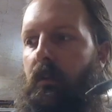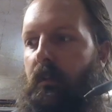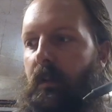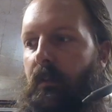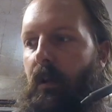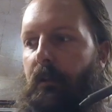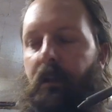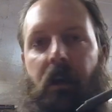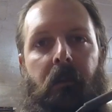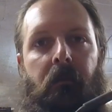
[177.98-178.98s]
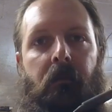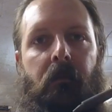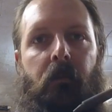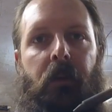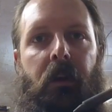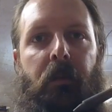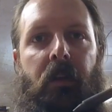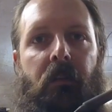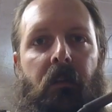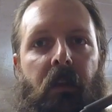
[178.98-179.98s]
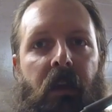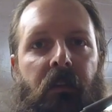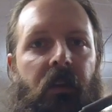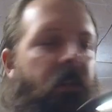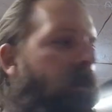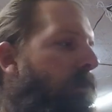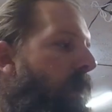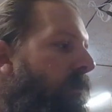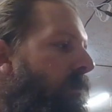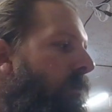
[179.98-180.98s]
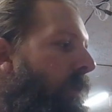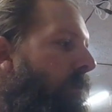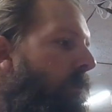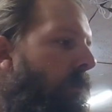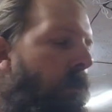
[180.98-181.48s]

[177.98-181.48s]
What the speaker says: desolder gun. We're going to be using that to take the capacitors out.